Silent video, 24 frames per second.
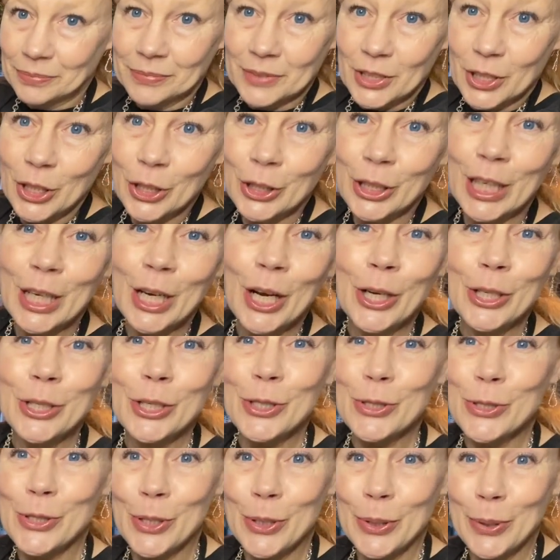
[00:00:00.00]
Cooking on
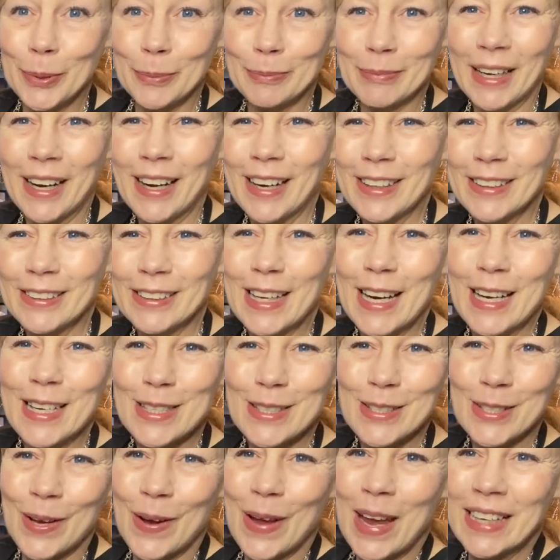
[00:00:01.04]
YouTube. All right,
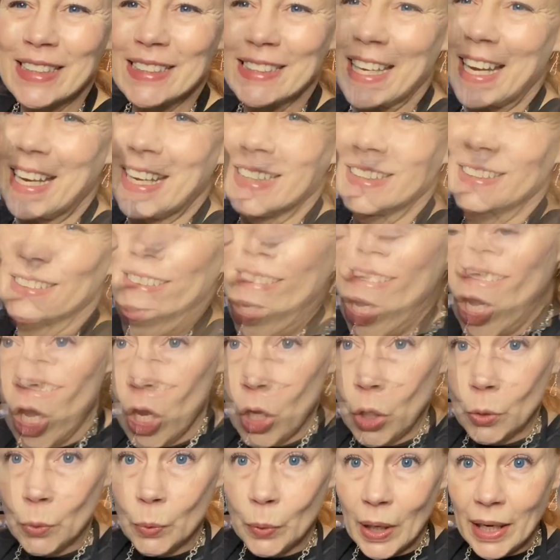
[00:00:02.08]
so hang tight.
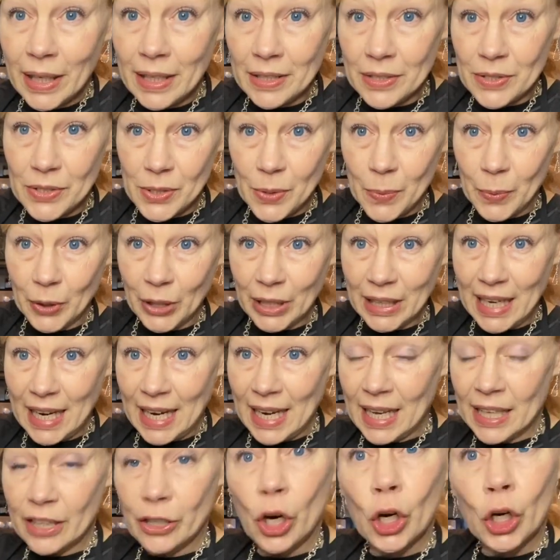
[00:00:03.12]
All right, so we're gonna
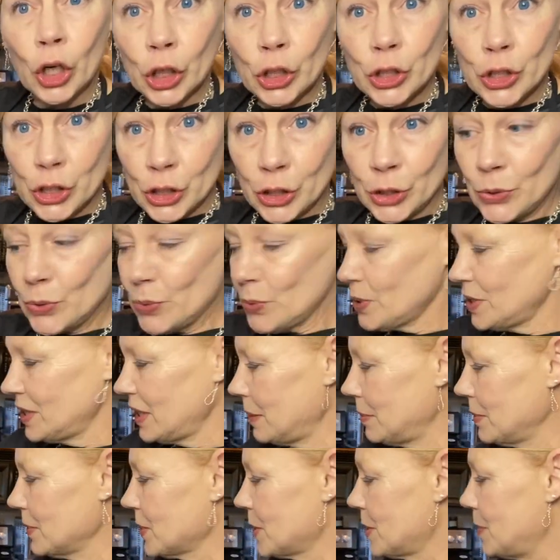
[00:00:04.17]
add our 2
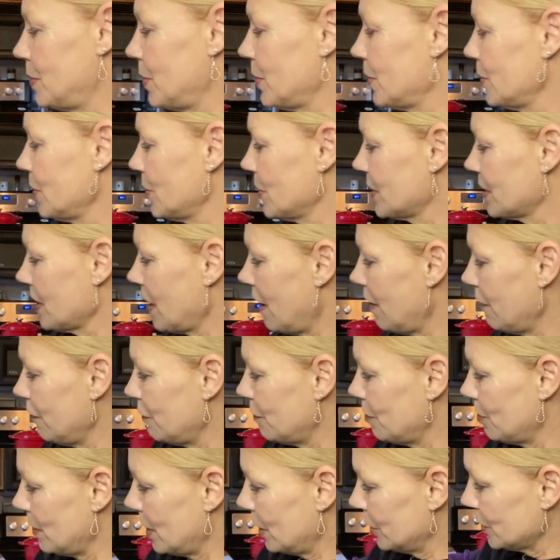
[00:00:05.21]
tablespoons
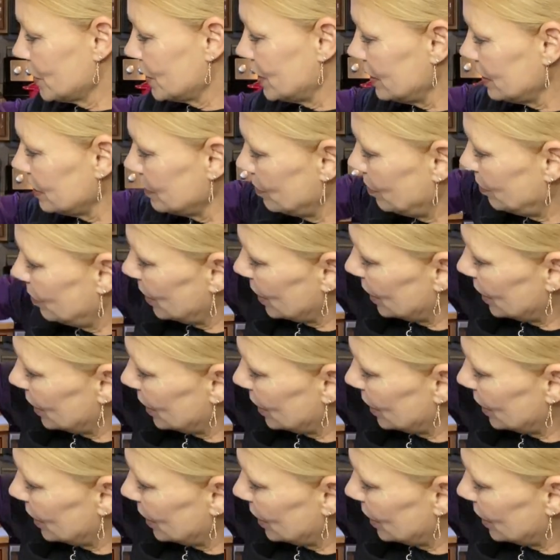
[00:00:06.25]
of melted